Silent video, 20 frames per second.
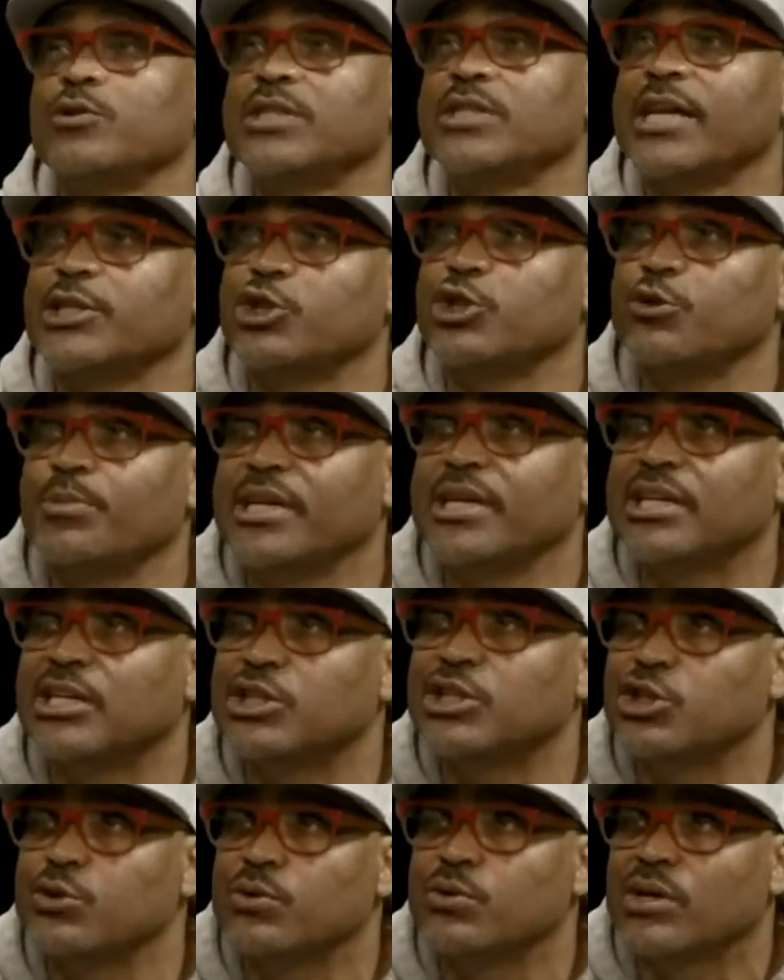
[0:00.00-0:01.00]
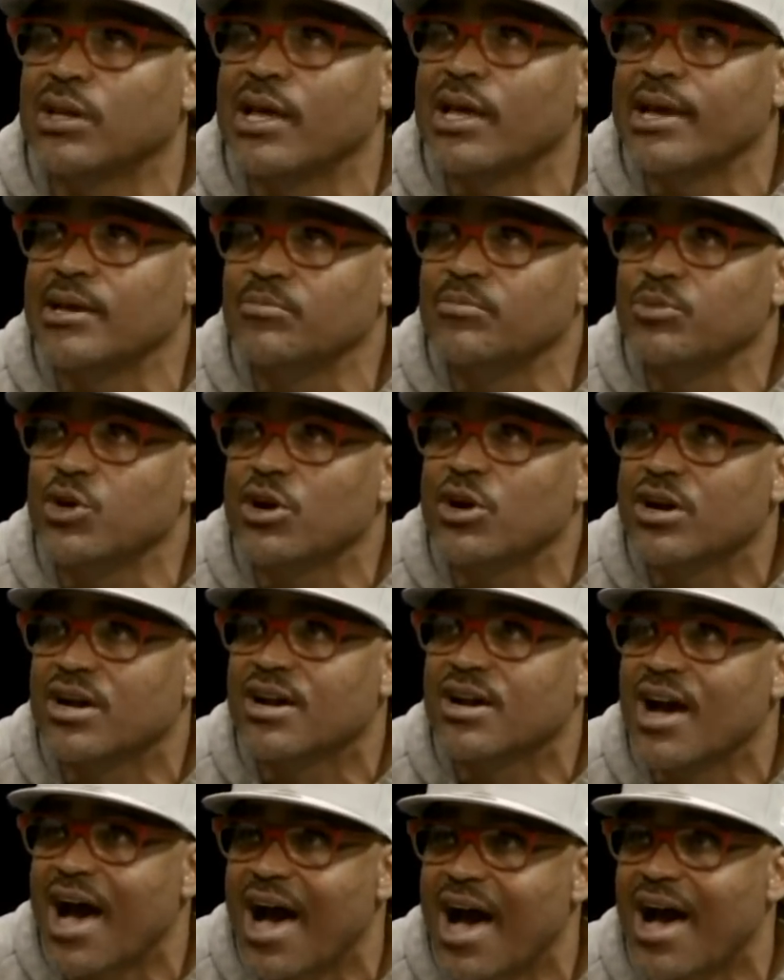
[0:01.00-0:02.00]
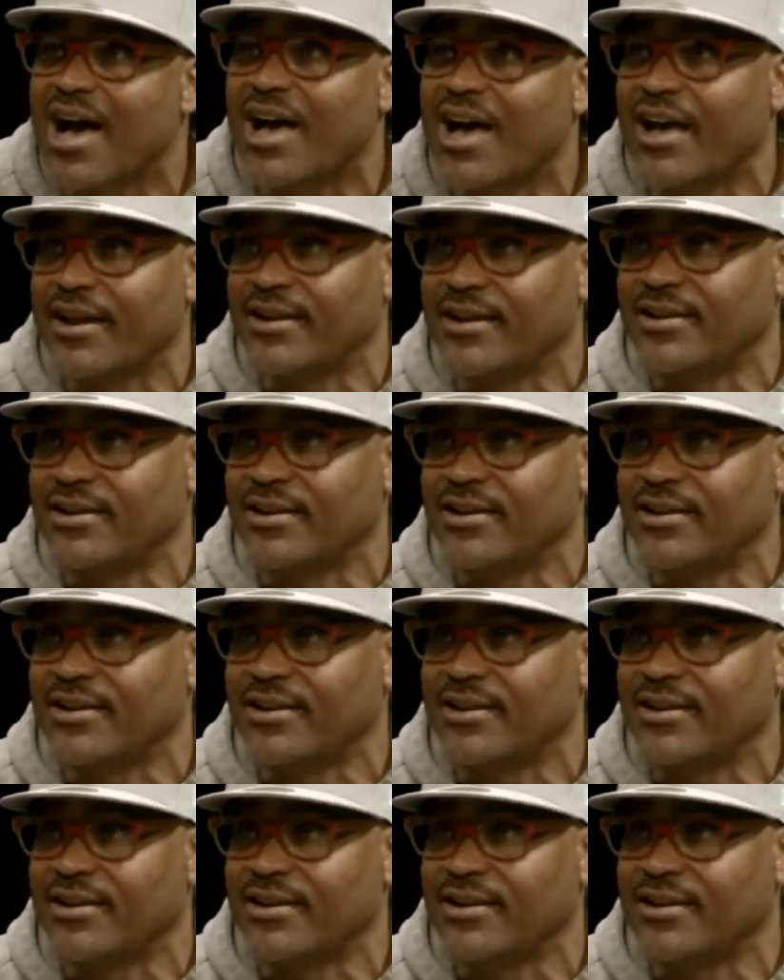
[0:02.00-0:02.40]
at you because you claim you're God.